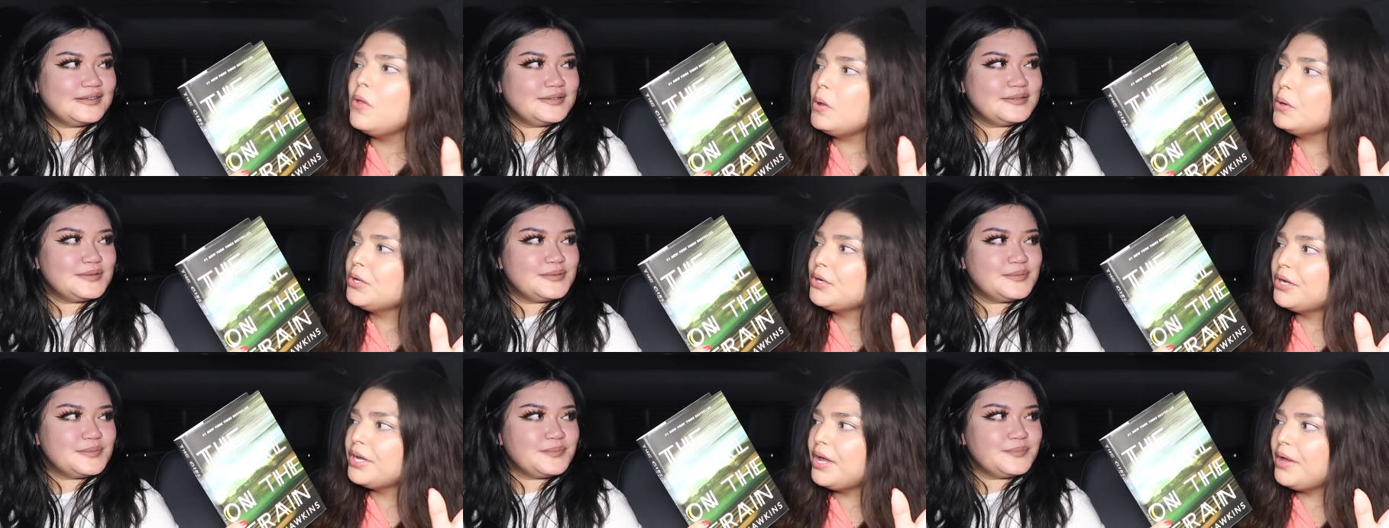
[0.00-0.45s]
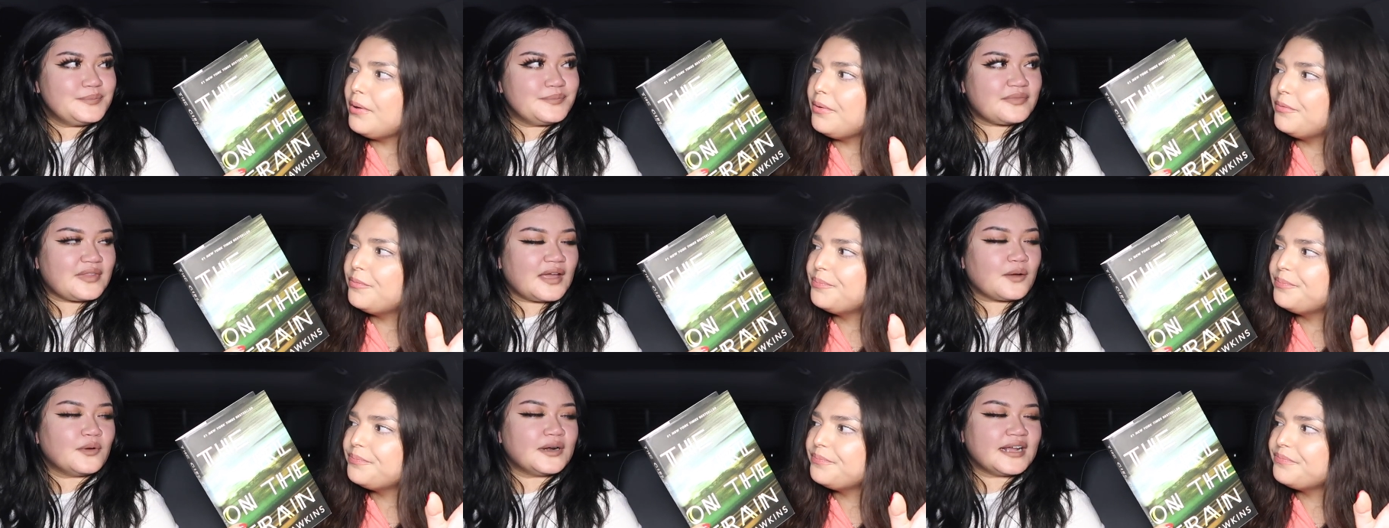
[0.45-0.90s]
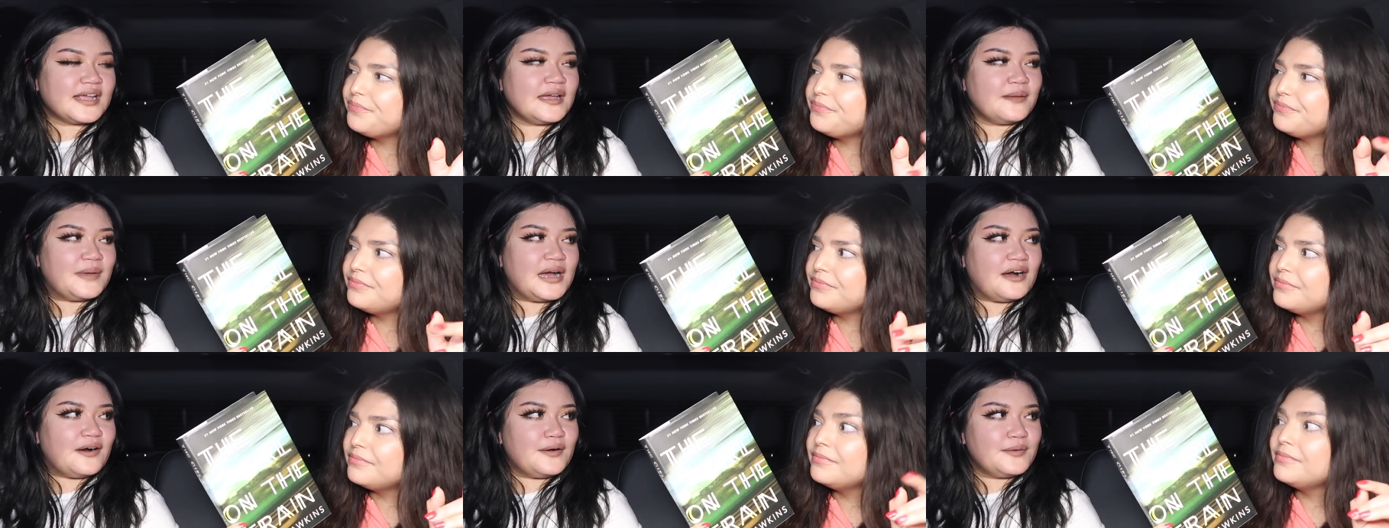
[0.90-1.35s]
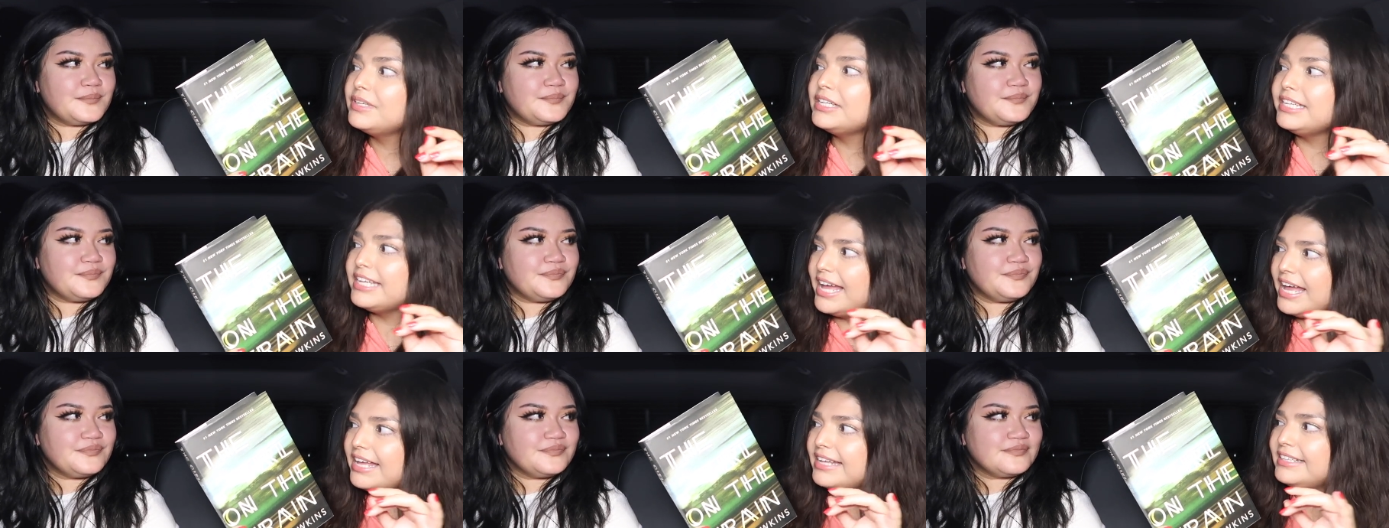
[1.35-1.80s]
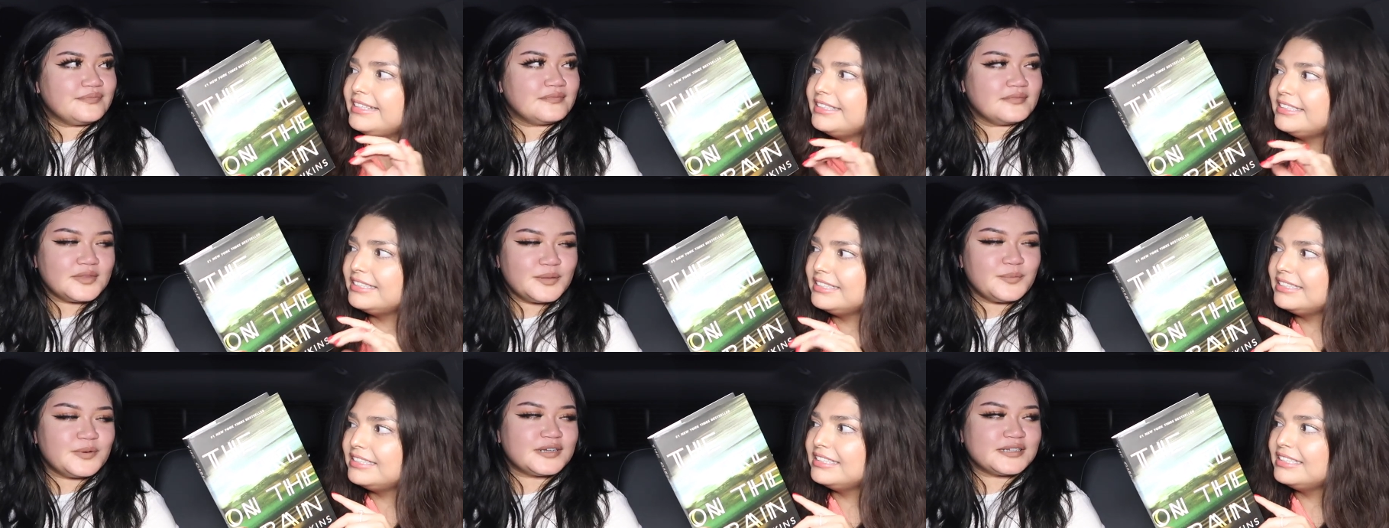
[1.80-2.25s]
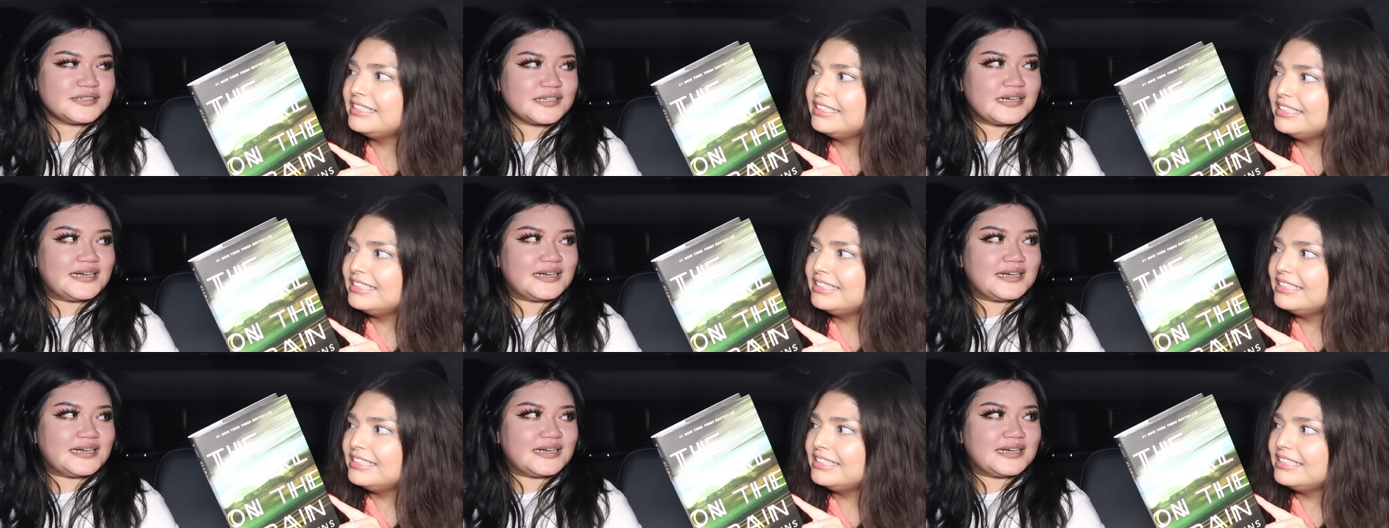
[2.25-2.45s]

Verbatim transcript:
Speaker 1: long ago. Like when it came out? Yeah. The book's